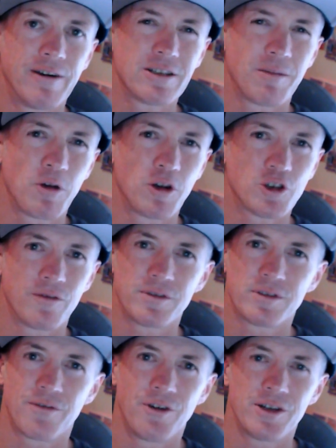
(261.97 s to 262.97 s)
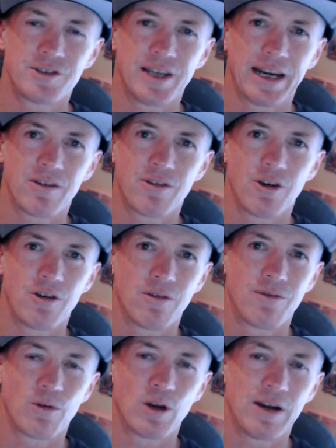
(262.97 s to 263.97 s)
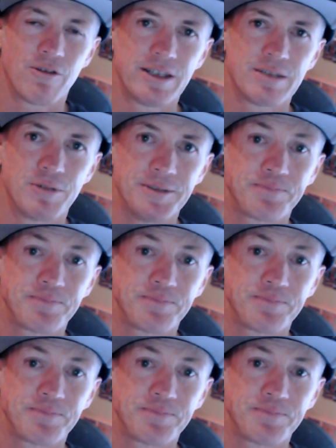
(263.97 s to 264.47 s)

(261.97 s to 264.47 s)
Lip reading: I'm not sure it was the first, second, third, or whatever it is, but